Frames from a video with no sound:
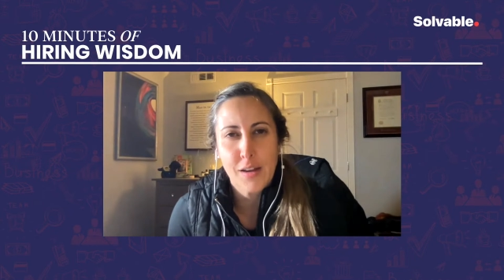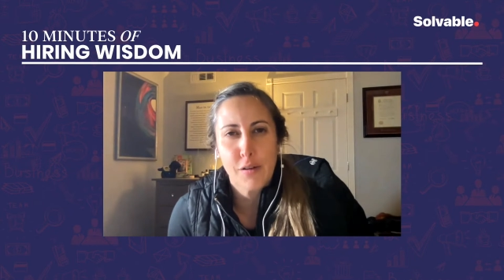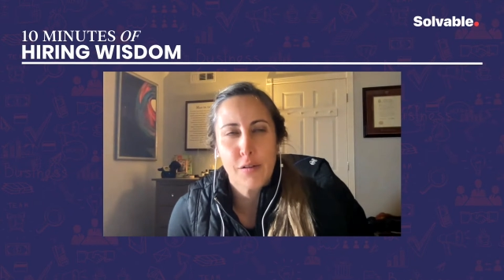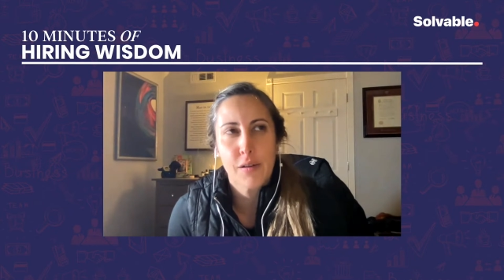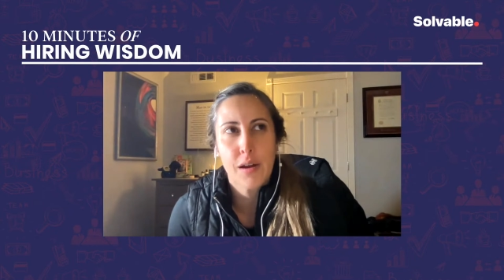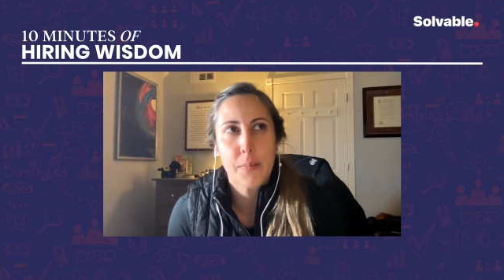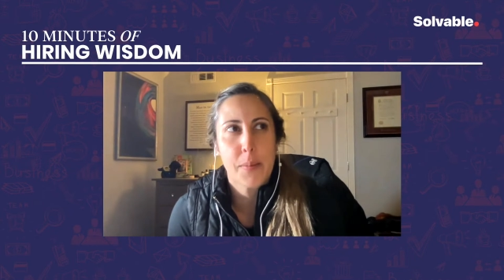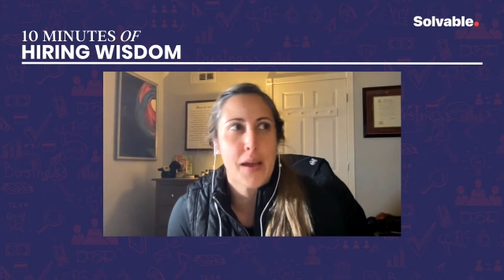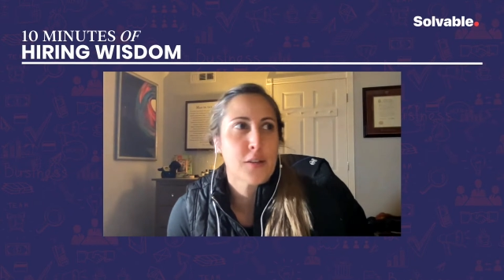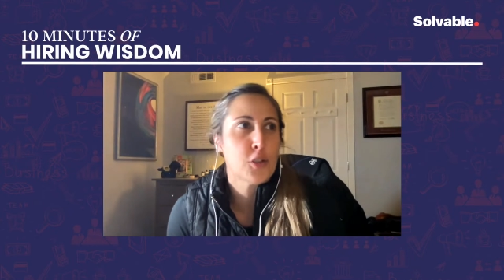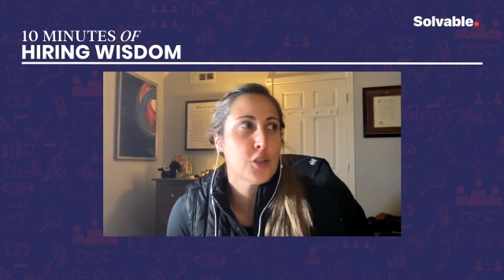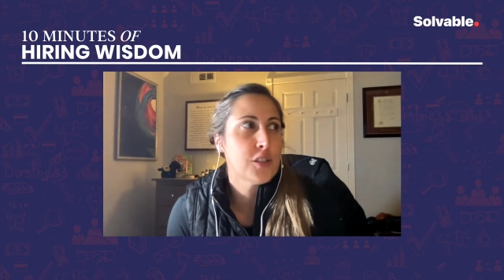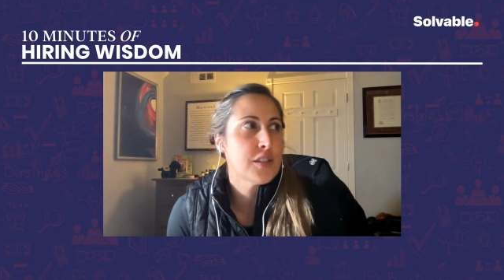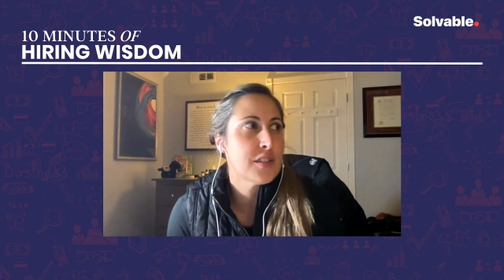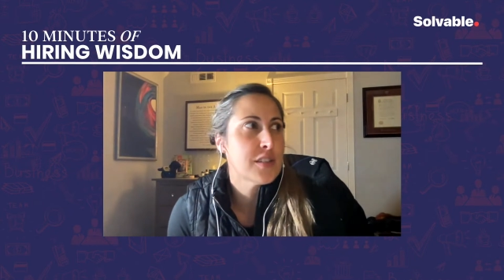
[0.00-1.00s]
I grew up
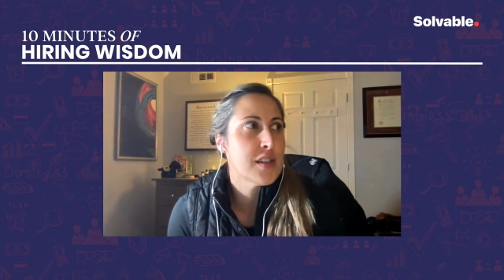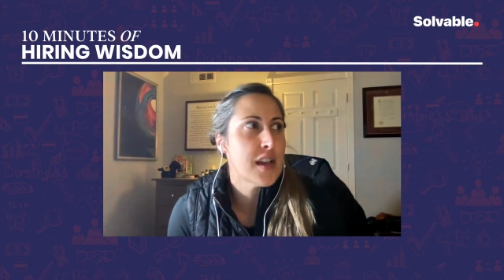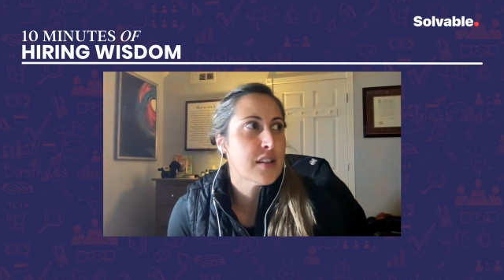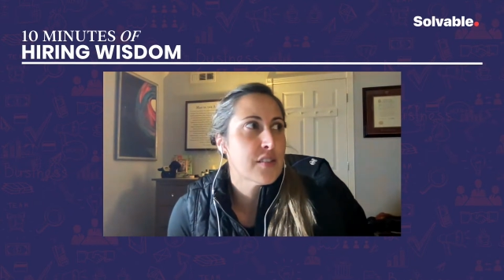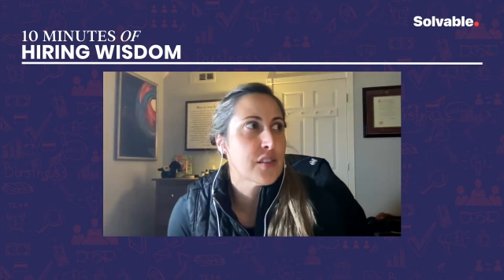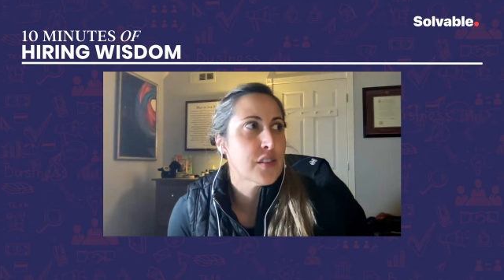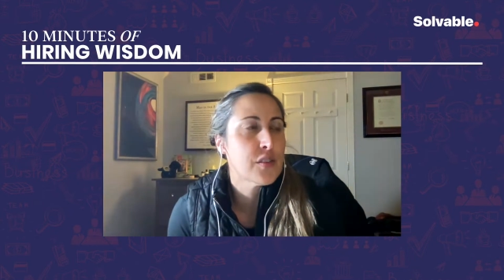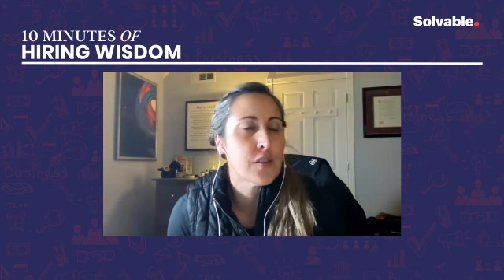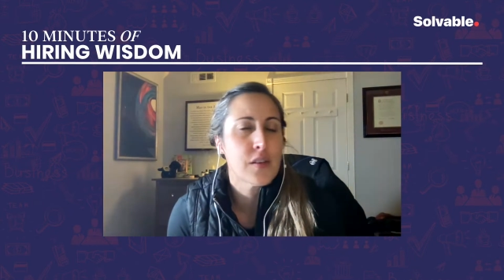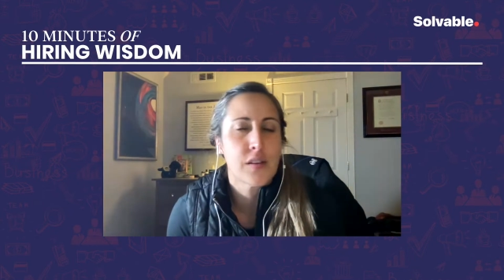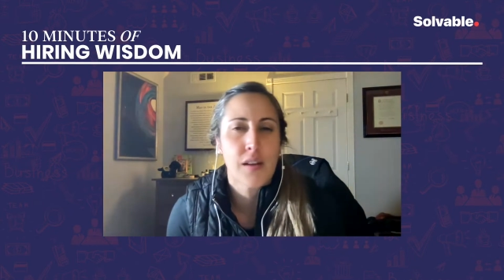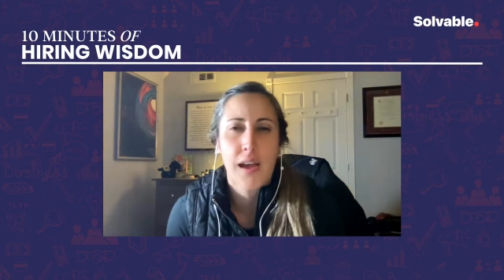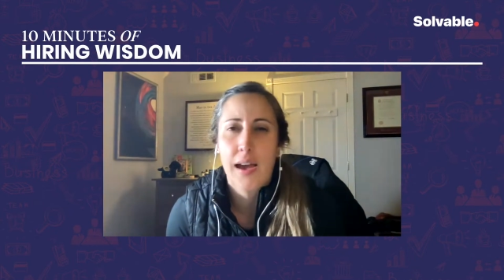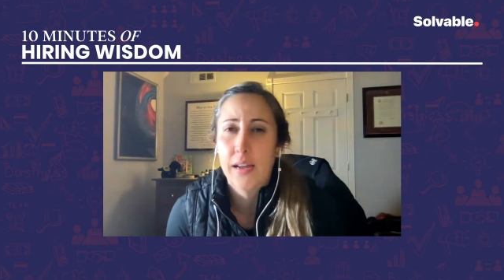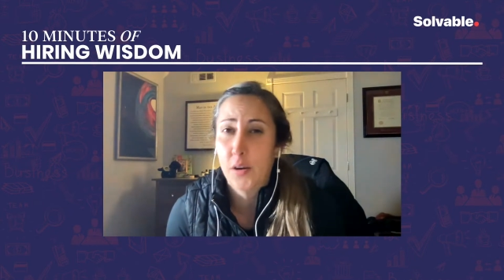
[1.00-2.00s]
actually in Texas
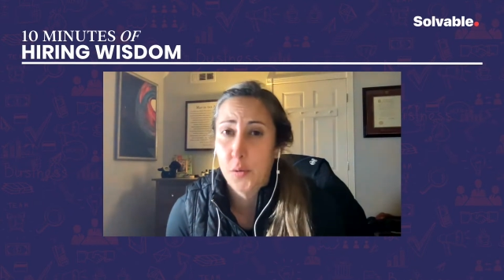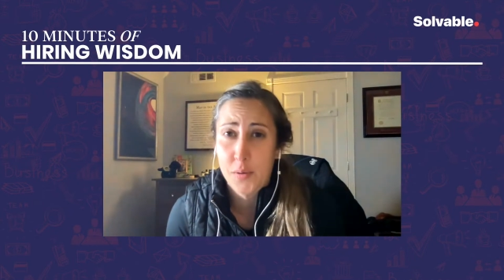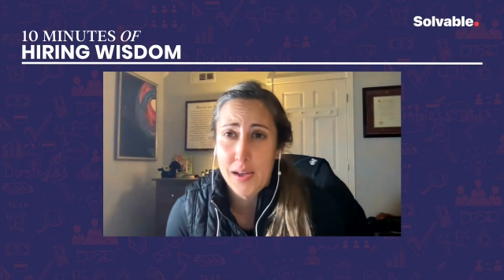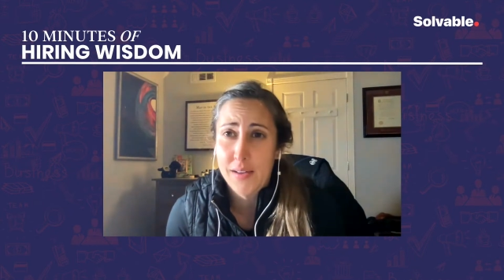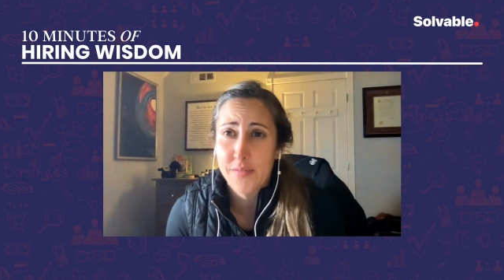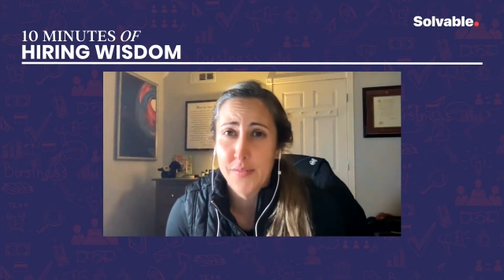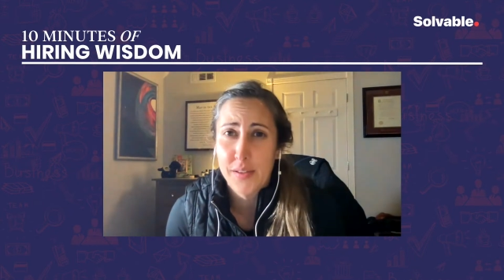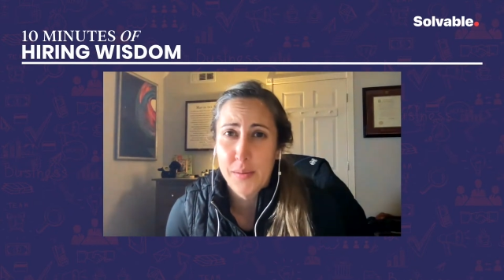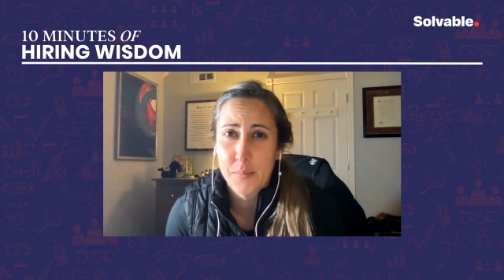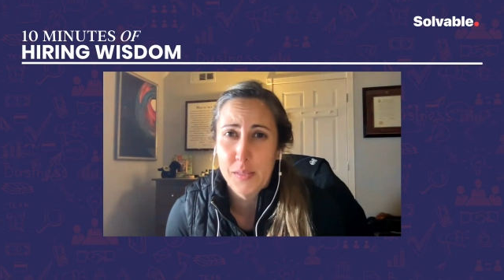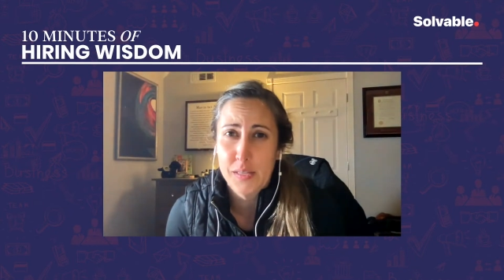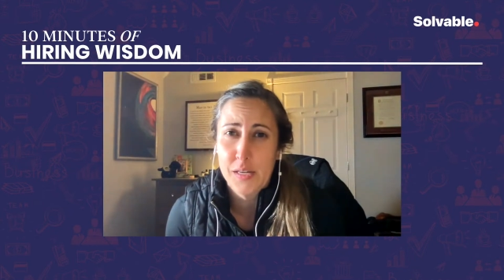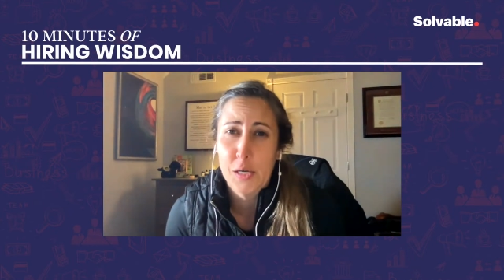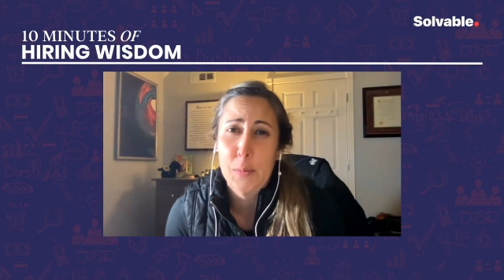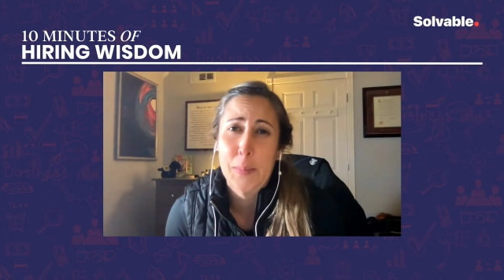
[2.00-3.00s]
and I don't have
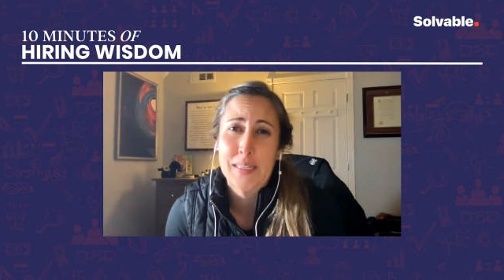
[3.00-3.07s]
family here.